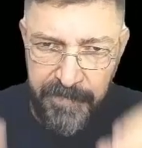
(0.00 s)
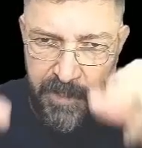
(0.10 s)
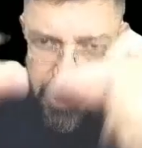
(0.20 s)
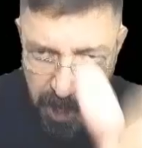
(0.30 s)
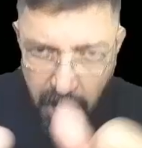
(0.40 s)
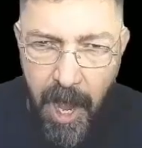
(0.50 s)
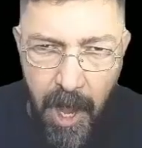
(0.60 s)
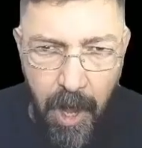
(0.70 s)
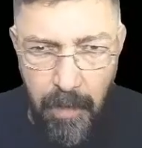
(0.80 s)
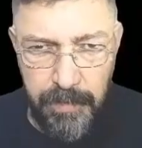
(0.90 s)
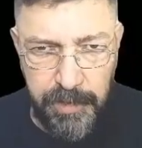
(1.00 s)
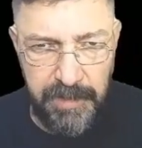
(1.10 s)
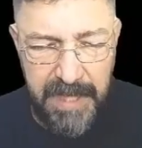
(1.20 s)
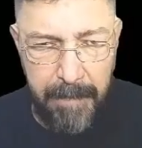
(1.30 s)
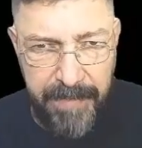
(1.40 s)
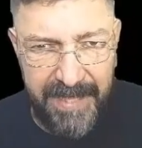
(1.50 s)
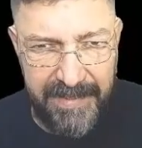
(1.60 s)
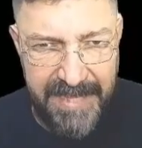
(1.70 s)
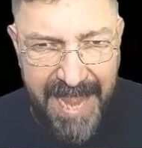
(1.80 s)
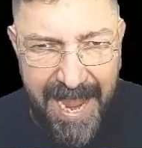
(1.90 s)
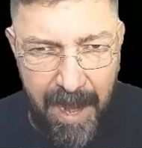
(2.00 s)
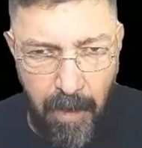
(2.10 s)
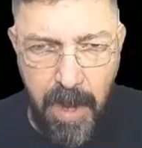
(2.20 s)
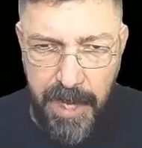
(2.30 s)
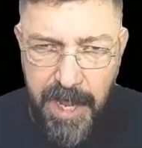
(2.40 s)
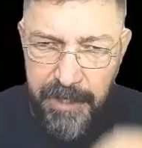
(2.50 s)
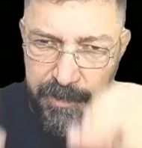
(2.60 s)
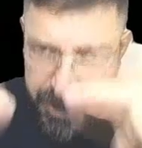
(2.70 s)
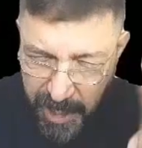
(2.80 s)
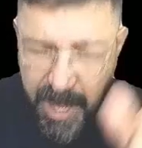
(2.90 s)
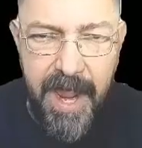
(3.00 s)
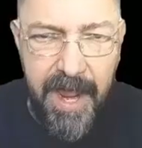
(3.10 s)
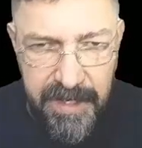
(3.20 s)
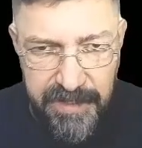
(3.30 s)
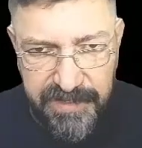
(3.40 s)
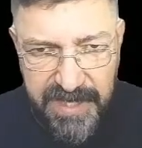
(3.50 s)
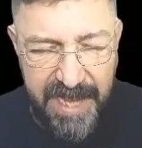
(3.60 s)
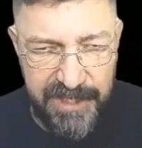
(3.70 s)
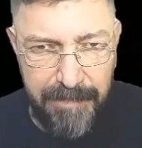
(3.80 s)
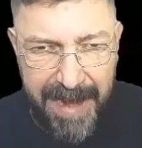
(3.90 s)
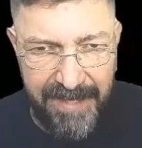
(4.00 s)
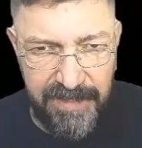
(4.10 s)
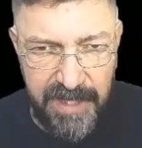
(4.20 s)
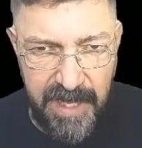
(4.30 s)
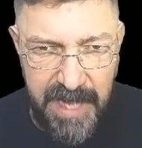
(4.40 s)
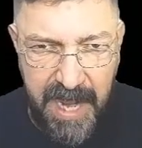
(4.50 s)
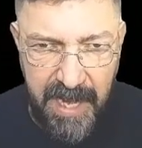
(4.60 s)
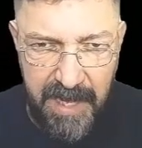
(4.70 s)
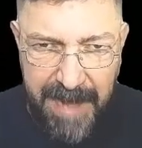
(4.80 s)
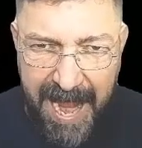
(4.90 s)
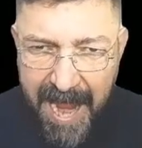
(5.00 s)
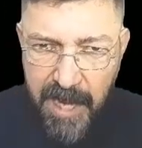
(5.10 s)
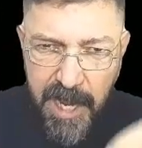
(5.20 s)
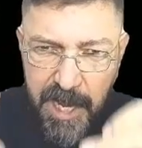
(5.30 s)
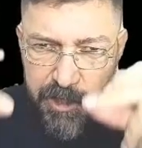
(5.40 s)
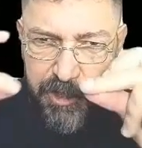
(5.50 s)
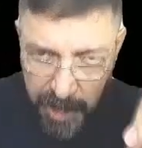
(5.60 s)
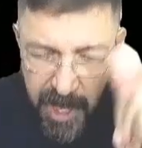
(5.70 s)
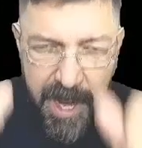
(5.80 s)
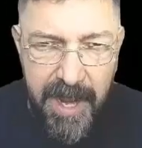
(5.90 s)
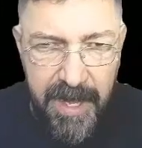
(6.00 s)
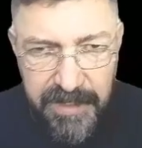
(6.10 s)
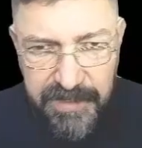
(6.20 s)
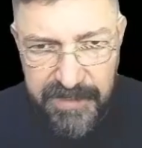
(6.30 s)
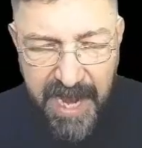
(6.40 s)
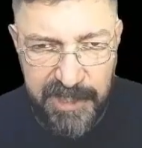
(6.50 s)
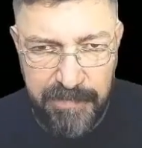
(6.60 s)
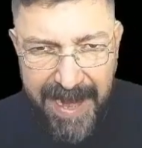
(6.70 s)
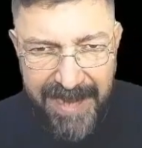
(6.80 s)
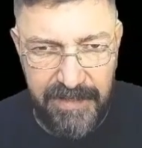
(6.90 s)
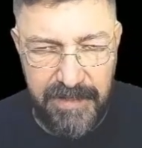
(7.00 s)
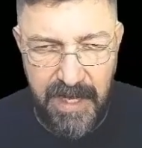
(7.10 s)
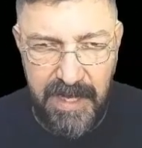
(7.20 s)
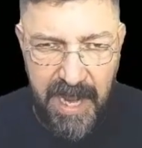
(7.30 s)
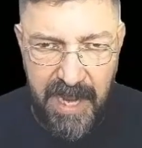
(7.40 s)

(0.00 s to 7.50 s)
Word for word: Go to the pit now in Jesus' mighty name. In Jesus' mighty name.